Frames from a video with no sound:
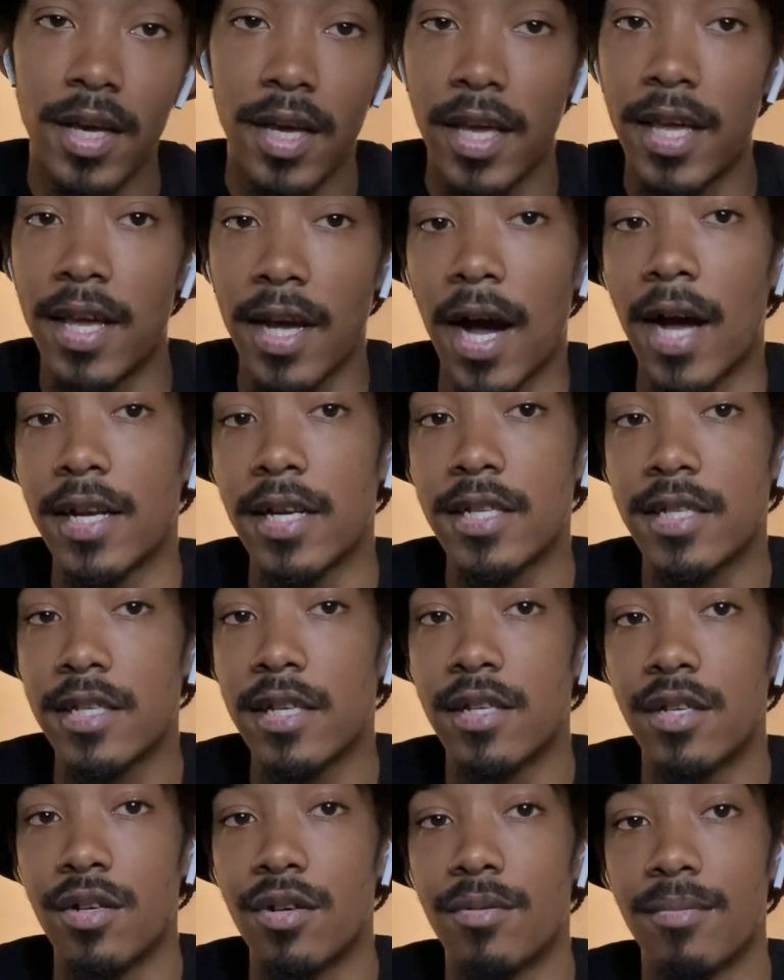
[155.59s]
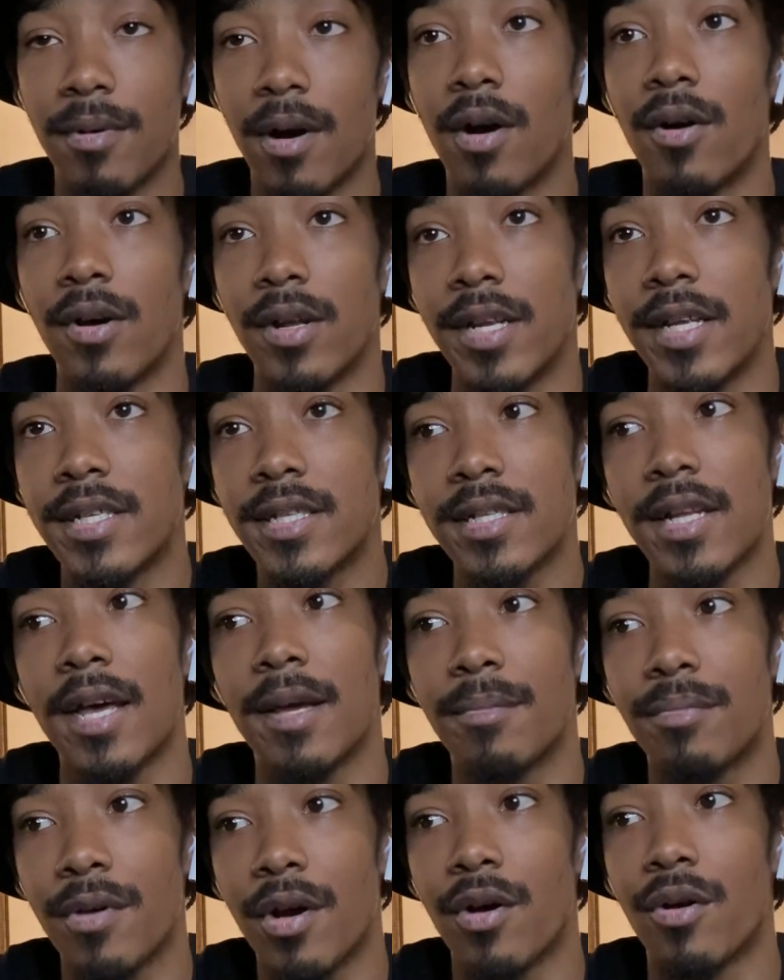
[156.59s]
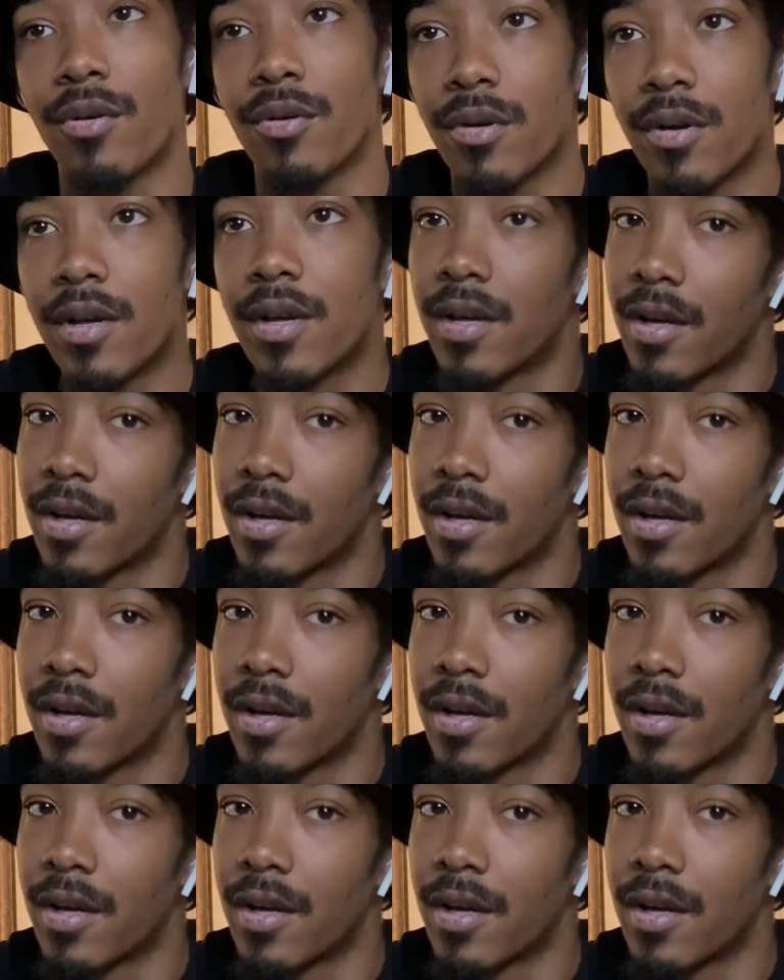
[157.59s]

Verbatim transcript: He honestly do, bro. And it's like, bro,